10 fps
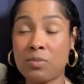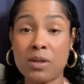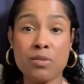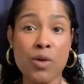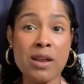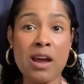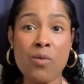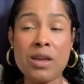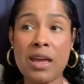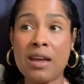but right now
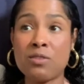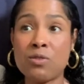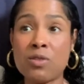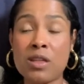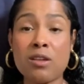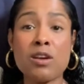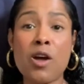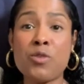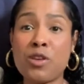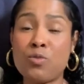we can't do that. There's
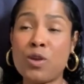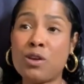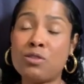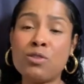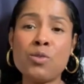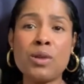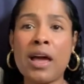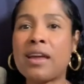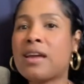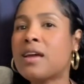other things we can do, like,